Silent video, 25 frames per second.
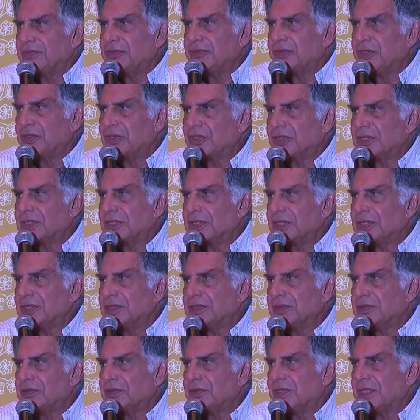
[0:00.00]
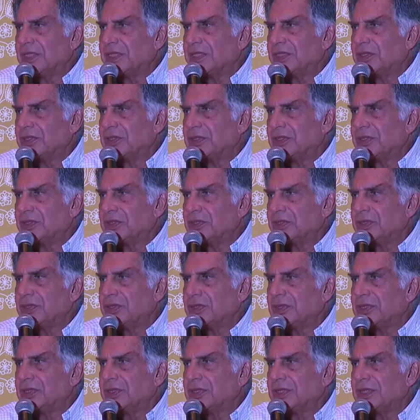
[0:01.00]
focused in one or
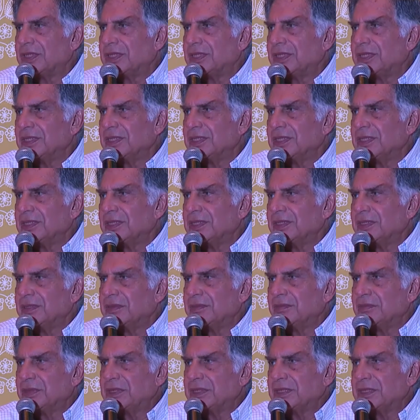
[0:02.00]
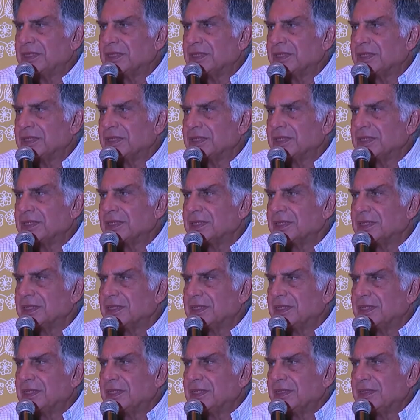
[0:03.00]
two or three businesses.
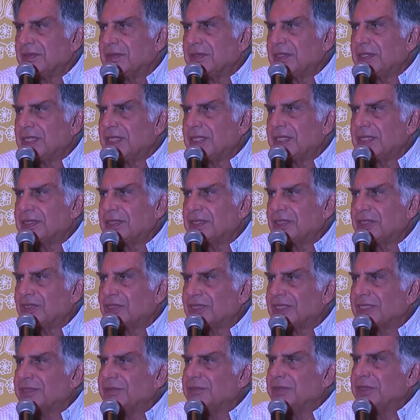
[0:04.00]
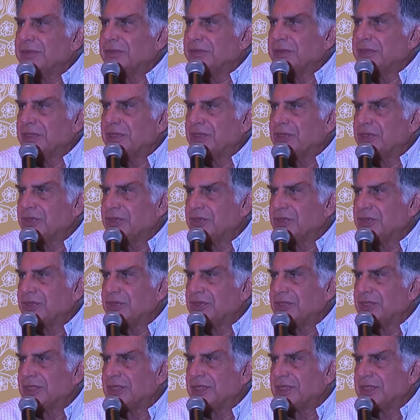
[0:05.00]
It's your commitment to
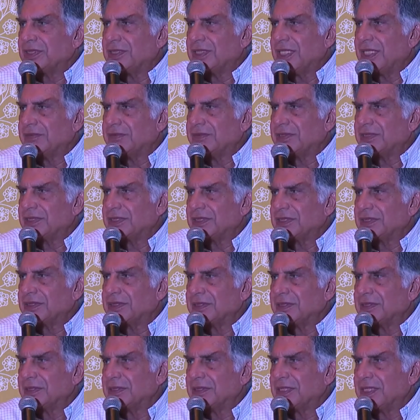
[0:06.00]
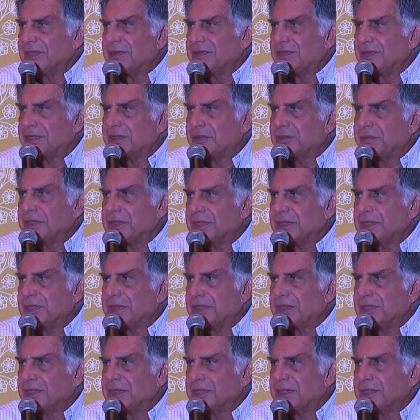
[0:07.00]
those diverse